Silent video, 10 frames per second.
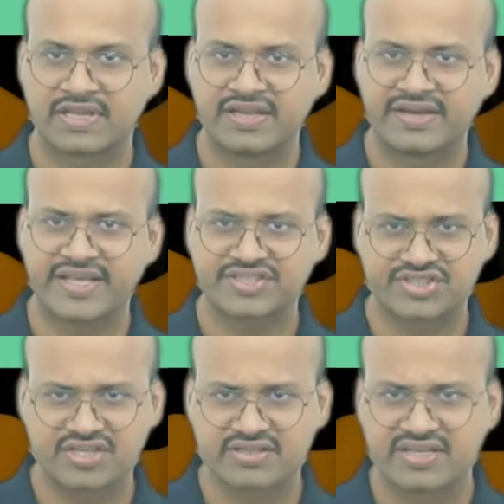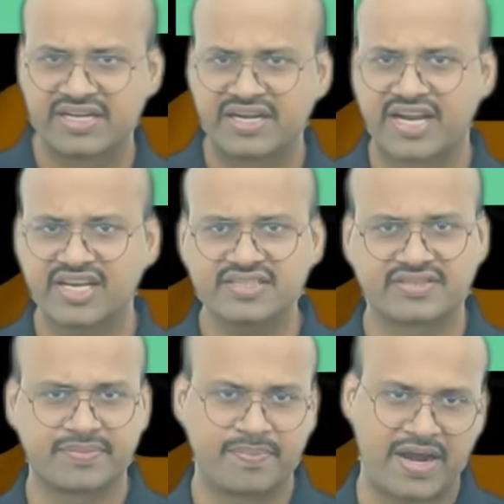Next is
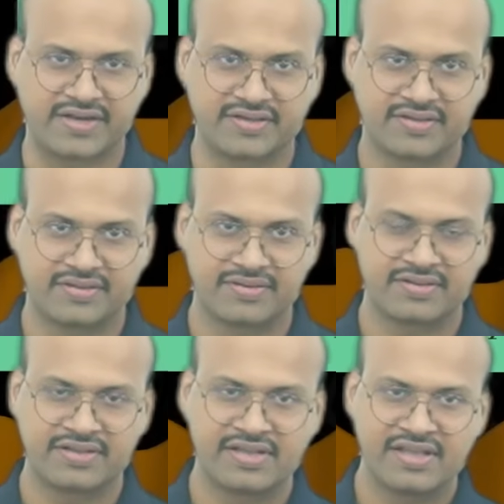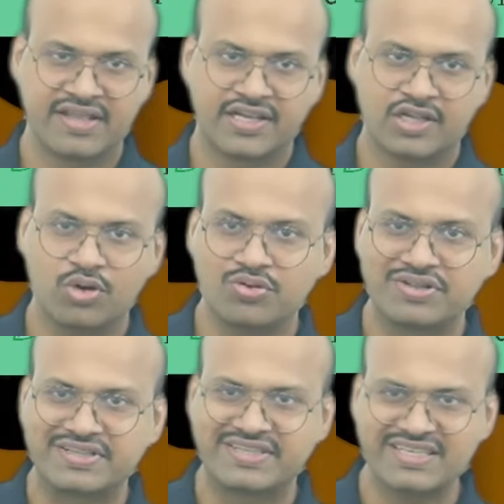Trellis pattern.
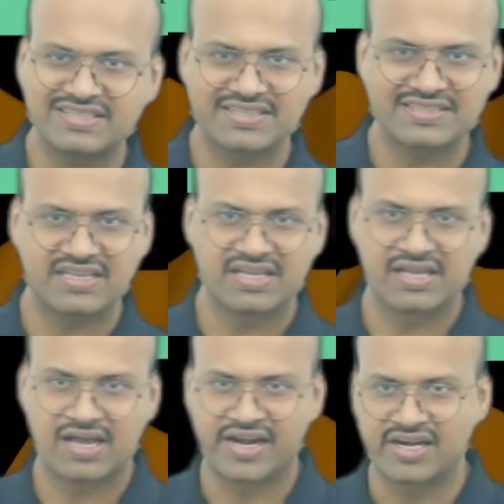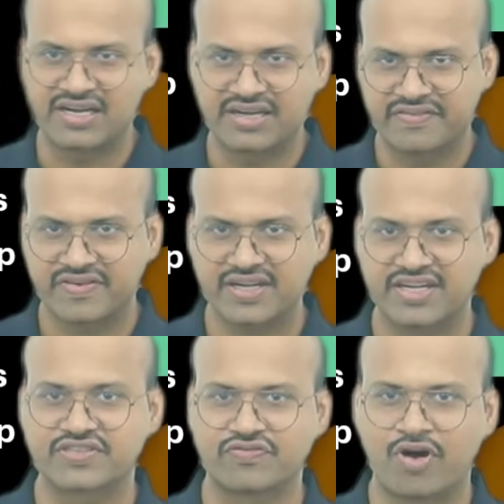Now this is a little different. It
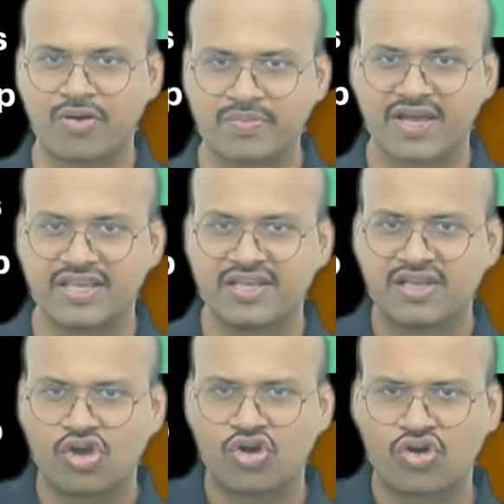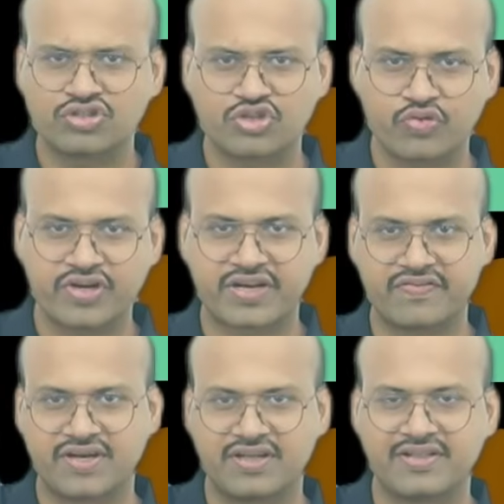is formed by consequent
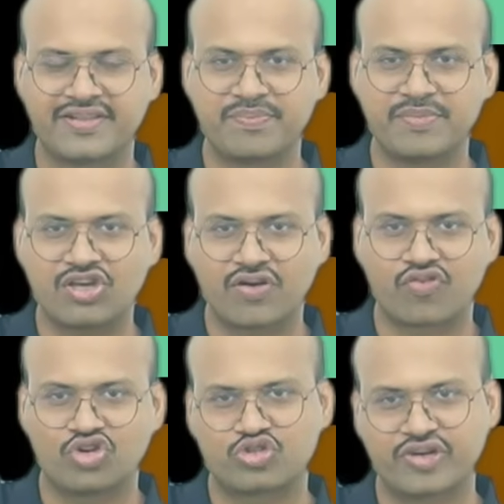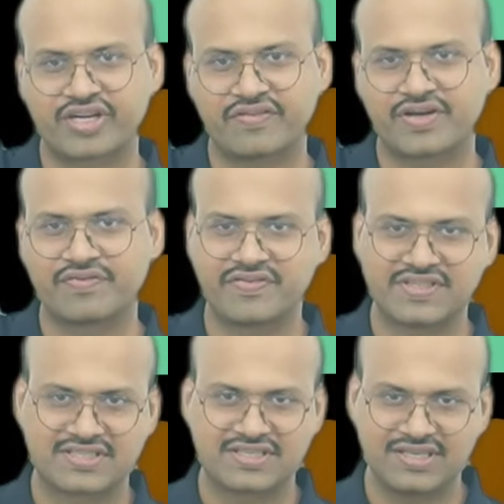river. The meaning of consequent river we
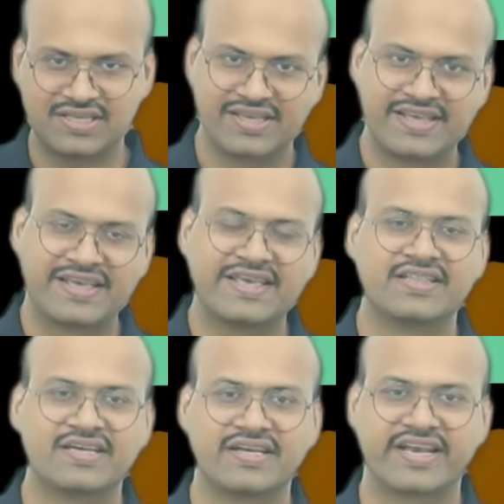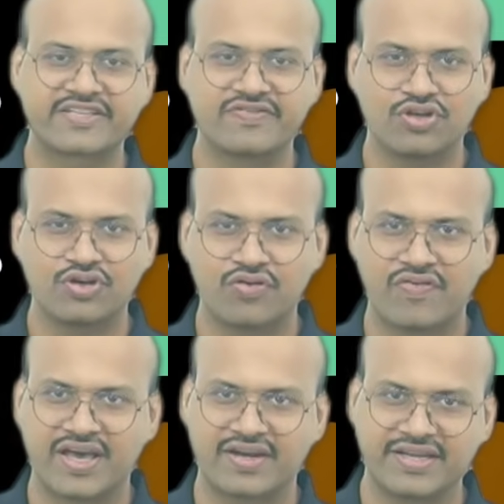will see in the next video,
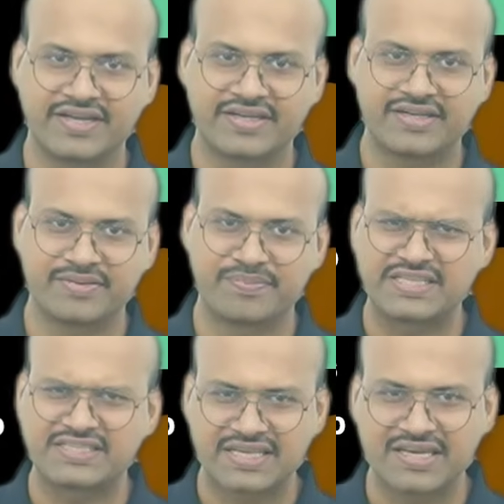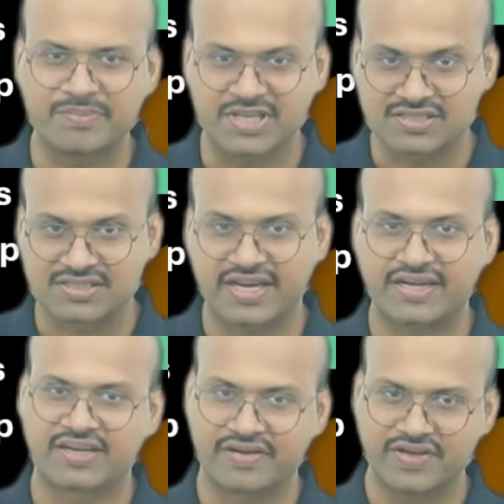where it basically means
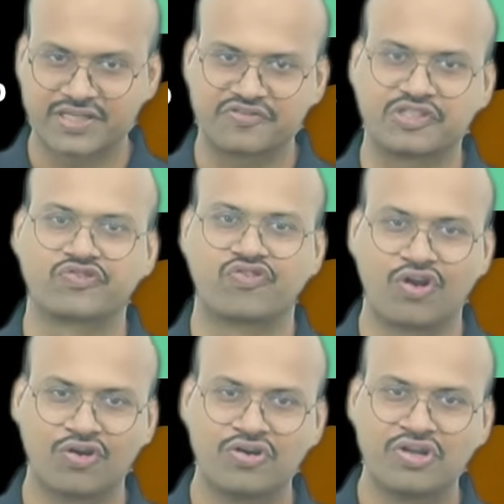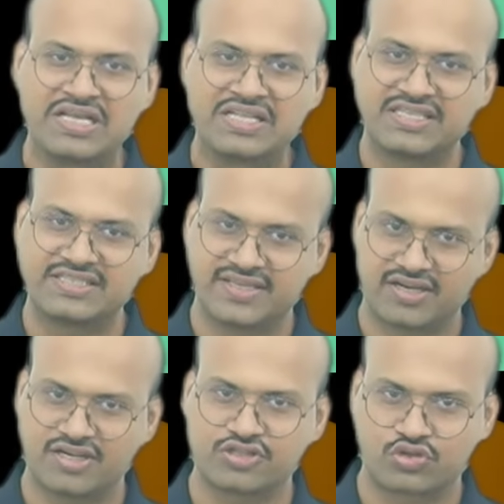that rivers which follow the
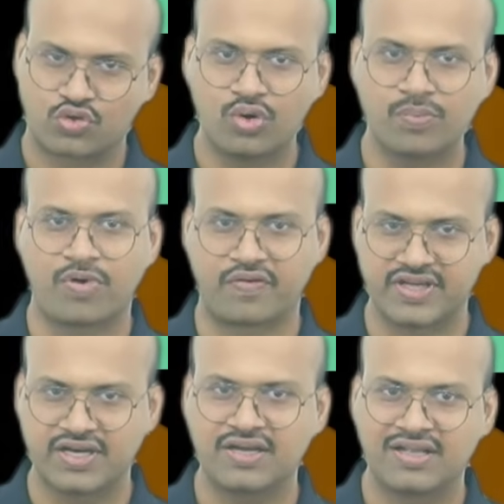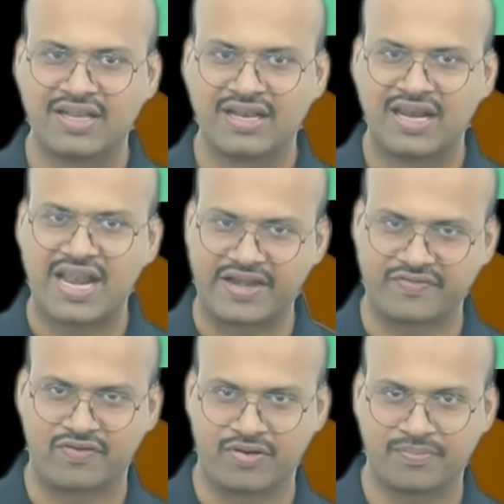general slope of the
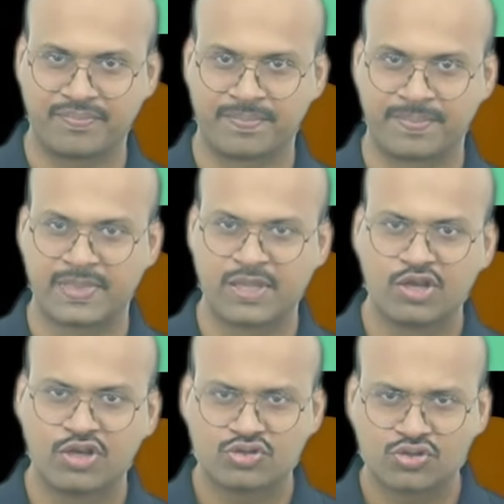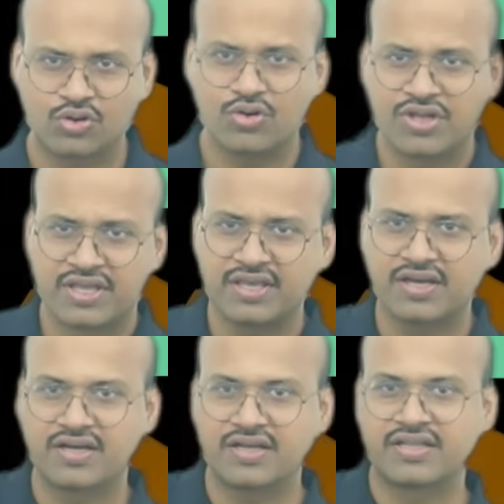landform. So
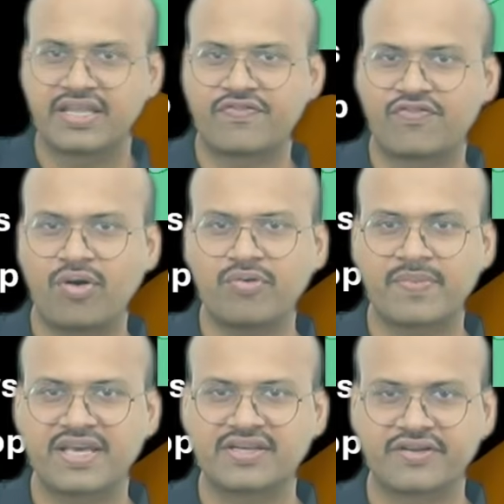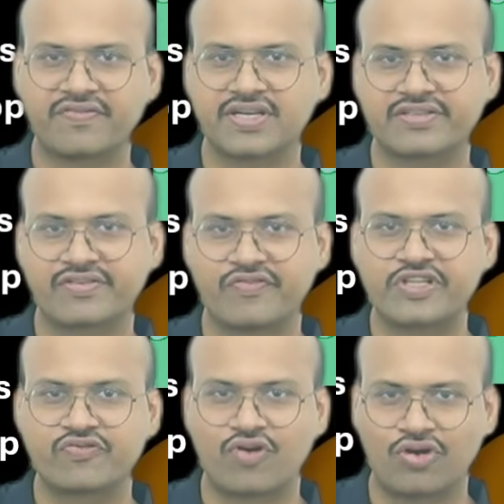here they are formed by the rivers which
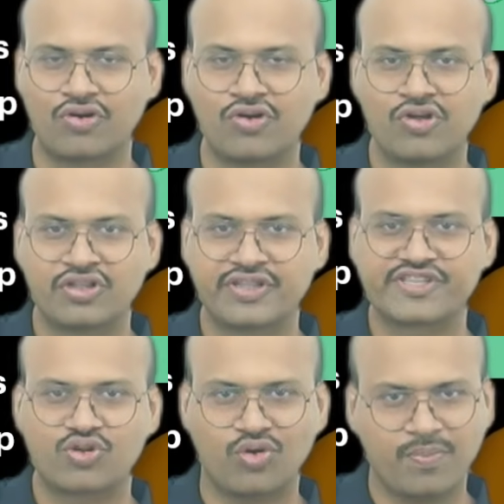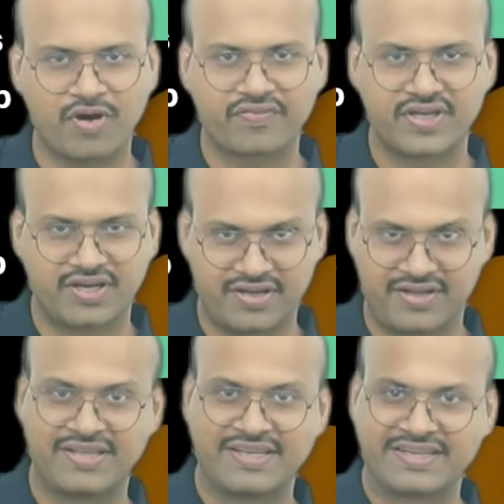follow the slope of
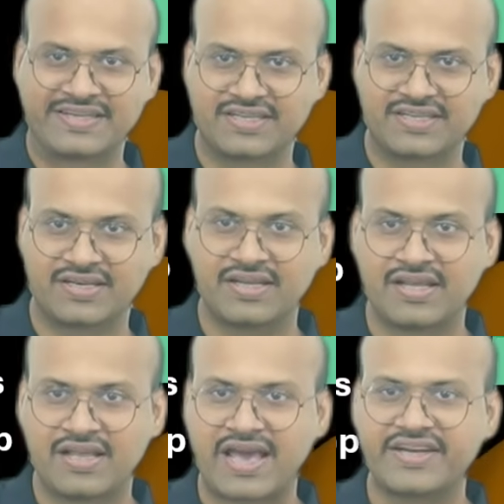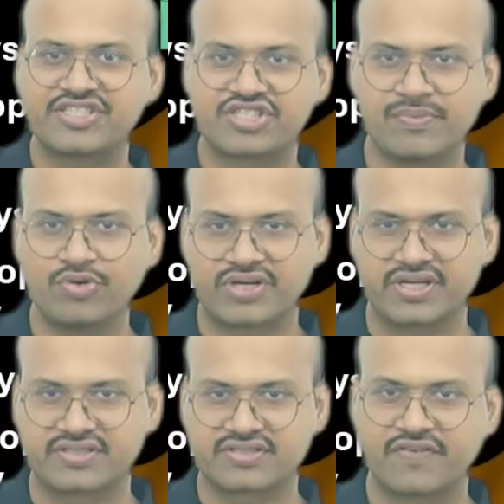the region and its
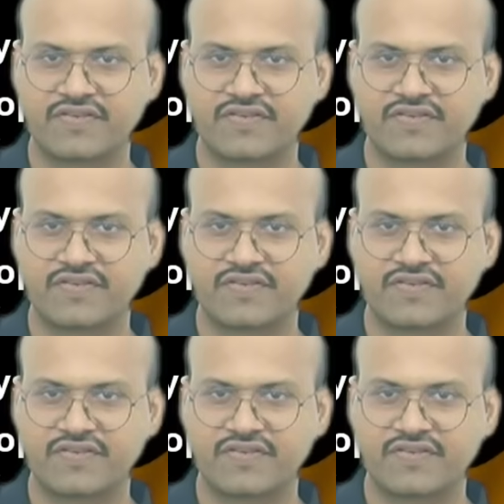tributaries. They